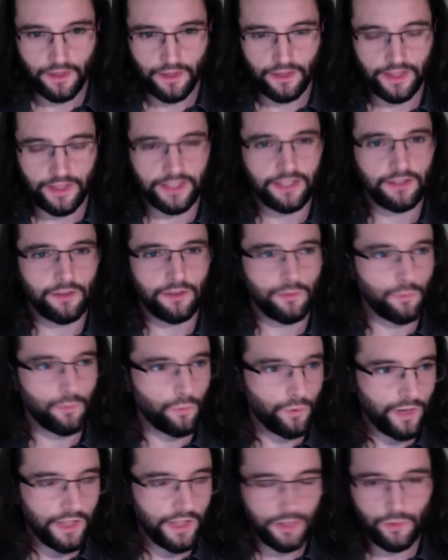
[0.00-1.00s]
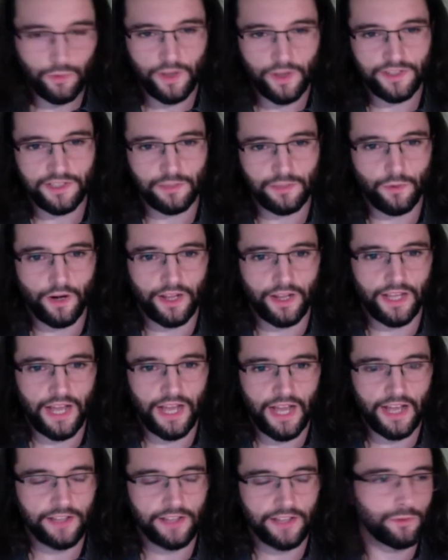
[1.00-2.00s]
like one of the questions I wanted to
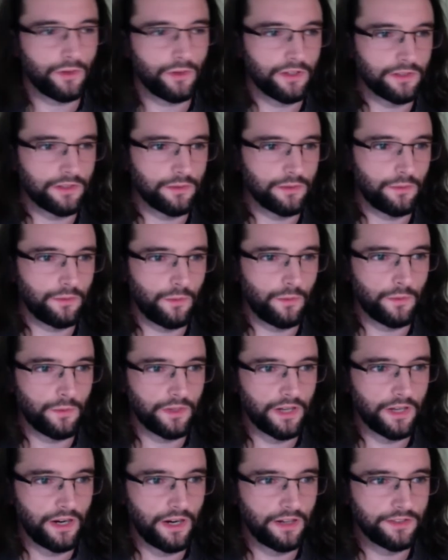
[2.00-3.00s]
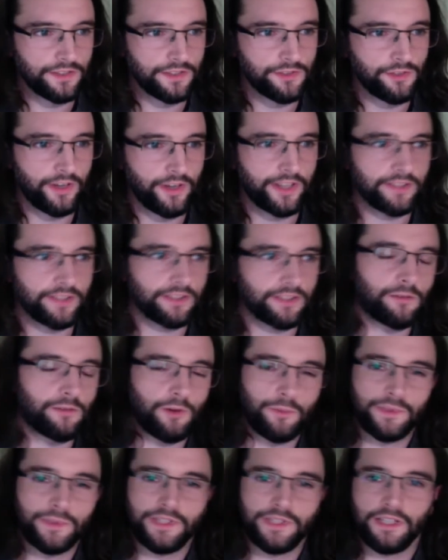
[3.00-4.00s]
ask was with regards to trying to come
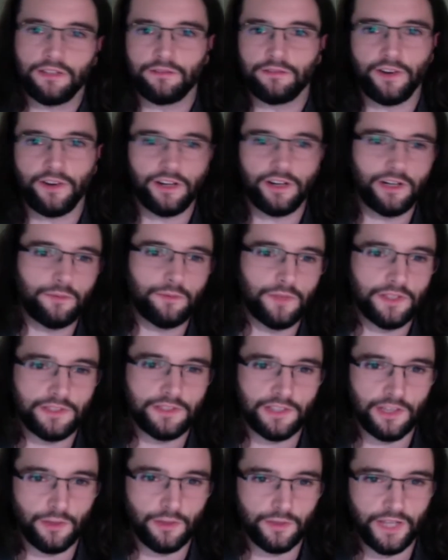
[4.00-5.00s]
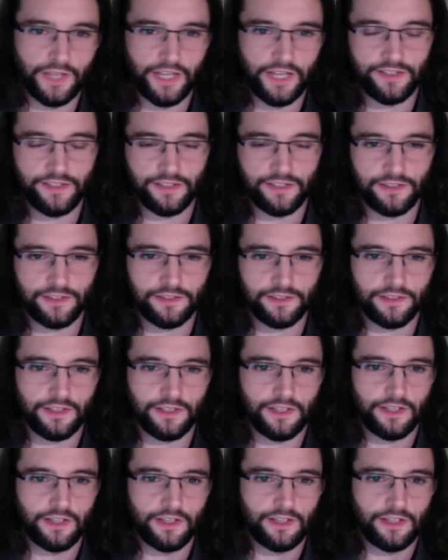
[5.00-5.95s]
up with the environments and locations.